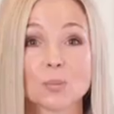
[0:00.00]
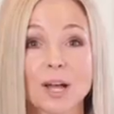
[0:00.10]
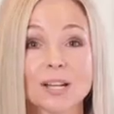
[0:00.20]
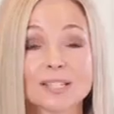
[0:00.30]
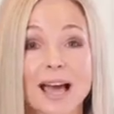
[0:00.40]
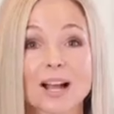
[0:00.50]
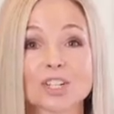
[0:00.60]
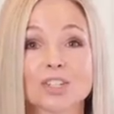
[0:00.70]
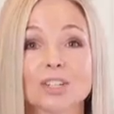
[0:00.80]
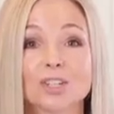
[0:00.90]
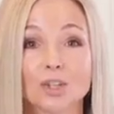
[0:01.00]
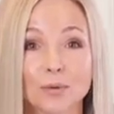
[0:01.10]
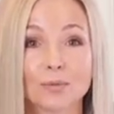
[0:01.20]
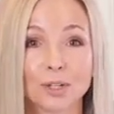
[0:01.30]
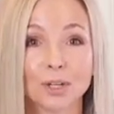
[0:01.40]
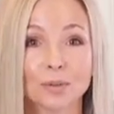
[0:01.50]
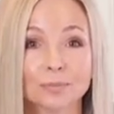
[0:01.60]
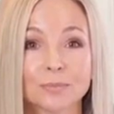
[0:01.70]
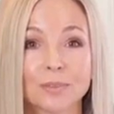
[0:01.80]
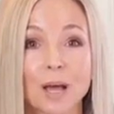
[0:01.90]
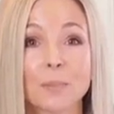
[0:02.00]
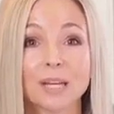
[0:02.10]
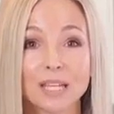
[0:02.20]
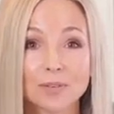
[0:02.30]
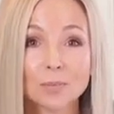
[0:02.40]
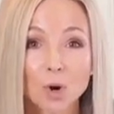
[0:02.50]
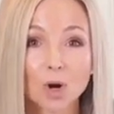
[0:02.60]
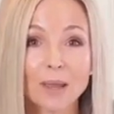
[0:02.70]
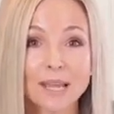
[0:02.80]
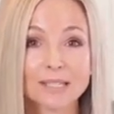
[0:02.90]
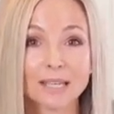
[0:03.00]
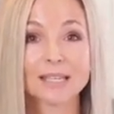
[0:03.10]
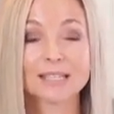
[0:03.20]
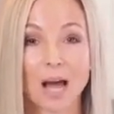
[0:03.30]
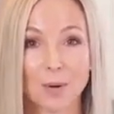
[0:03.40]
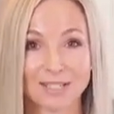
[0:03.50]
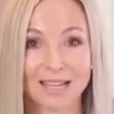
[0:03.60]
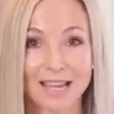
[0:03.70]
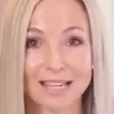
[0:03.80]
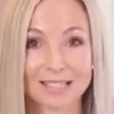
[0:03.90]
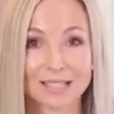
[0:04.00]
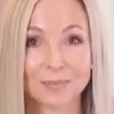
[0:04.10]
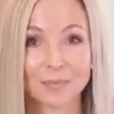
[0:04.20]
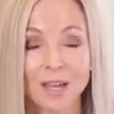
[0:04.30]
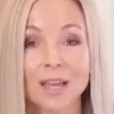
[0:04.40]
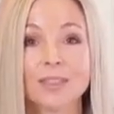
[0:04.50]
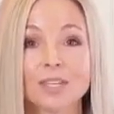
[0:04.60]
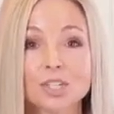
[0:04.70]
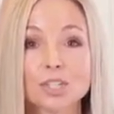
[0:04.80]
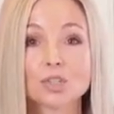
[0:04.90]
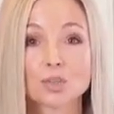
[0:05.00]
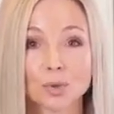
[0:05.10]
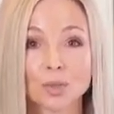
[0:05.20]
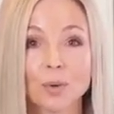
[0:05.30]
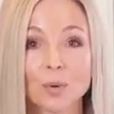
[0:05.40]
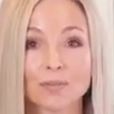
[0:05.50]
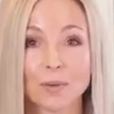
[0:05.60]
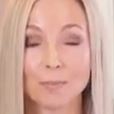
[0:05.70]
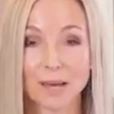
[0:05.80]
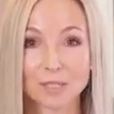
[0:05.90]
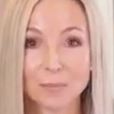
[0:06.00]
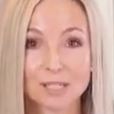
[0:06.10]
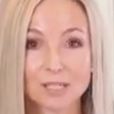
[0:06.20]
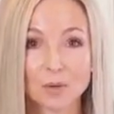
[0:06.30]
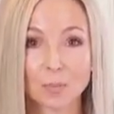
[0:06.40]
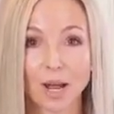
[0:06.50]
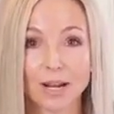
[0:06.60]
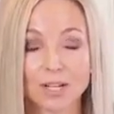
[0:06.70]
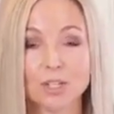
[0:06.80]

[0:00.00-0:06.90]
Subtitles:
bread is actually good for you, but even more amazing is how it tastes. This is truly one of the best pieces of bread